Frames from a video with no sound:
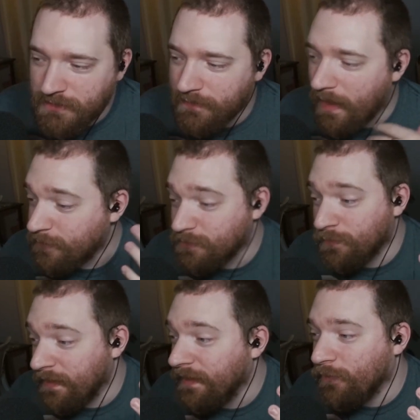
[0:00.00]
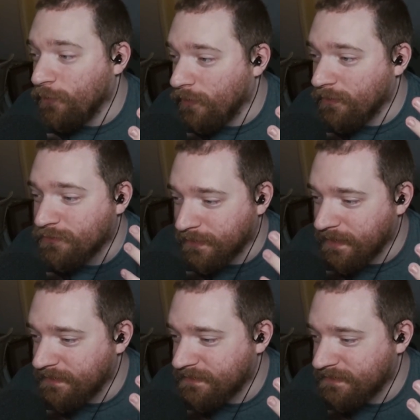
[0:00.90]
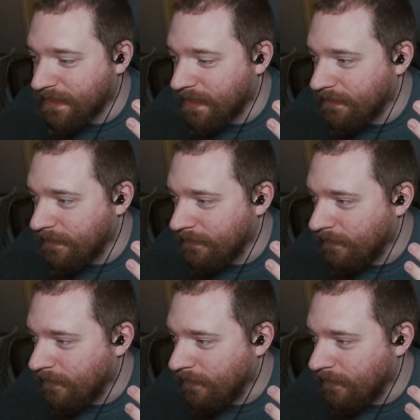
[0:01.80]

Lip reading: that was really cool. It was really nice to see Andy.